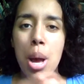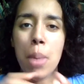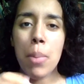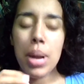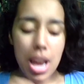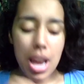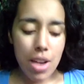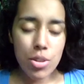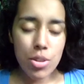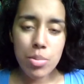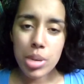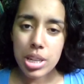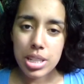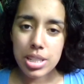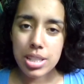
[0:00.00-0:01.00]
But
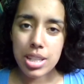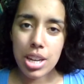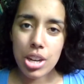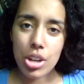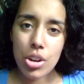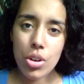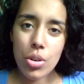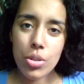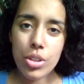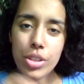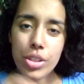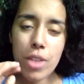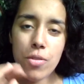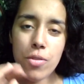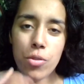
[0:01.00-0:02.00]
everybody is gonna know that
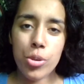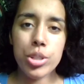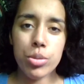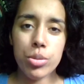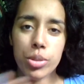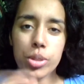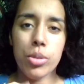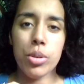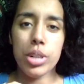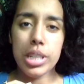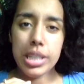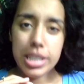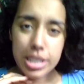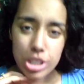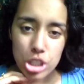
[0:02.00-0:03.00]
that voice
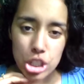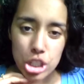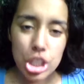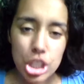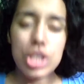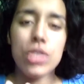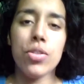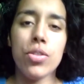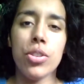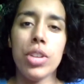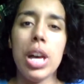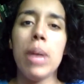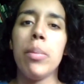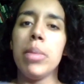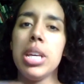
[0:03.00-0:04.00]
recording is just for
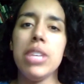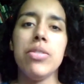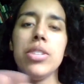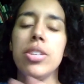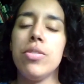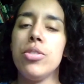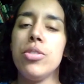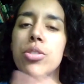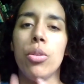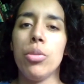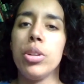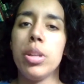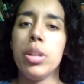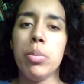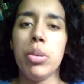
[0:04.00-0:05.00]
them, even if you don't
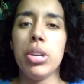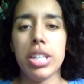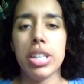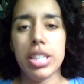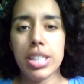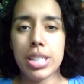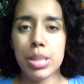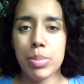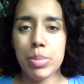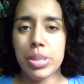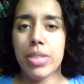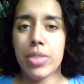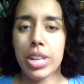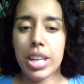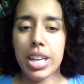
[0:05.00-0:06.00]
really put anything
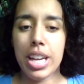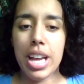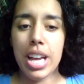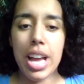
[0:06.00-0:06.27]
specific in it.